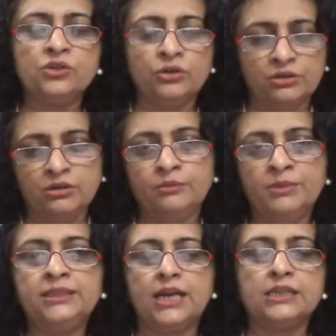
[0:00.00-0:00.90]
or
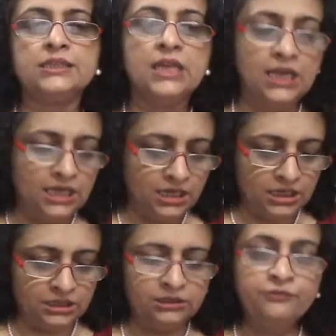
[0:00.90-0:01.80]
mantras.
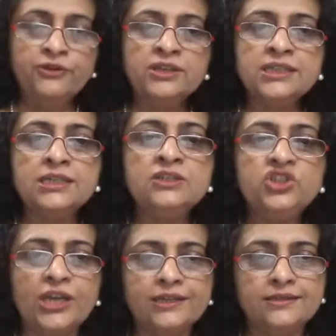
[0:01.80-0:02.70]
The first
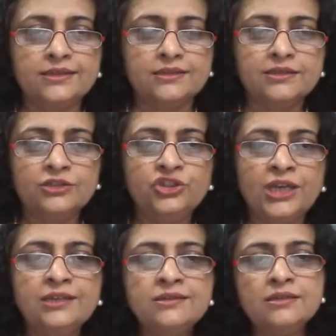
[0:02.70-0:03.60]
is Genesis.
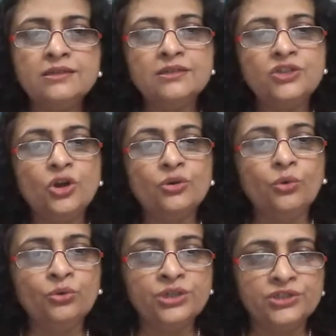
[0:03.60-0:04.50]
Genesis is
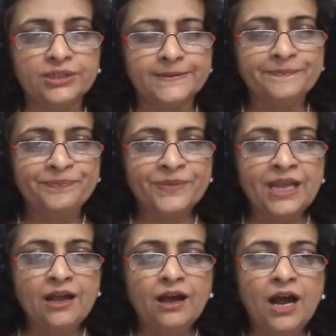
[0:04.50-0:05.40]
your origin.
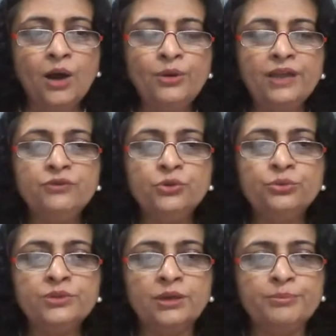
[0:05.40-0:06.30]
How have
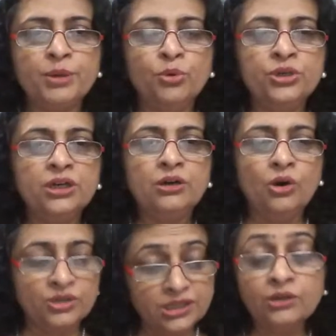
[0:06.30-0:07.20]
you, the
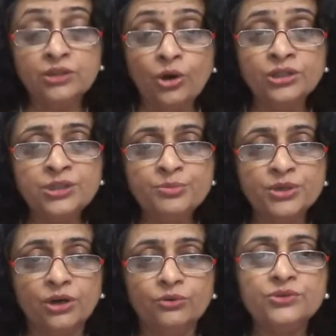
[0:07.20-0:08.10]
promoter or the
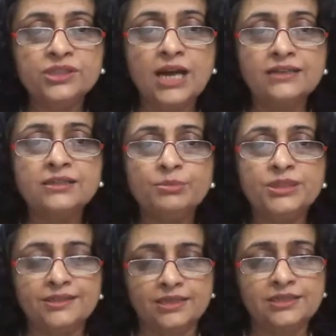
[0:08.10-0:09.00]
entrepreneur who starts the
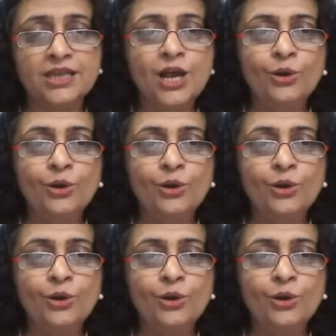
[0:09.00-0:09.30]
business,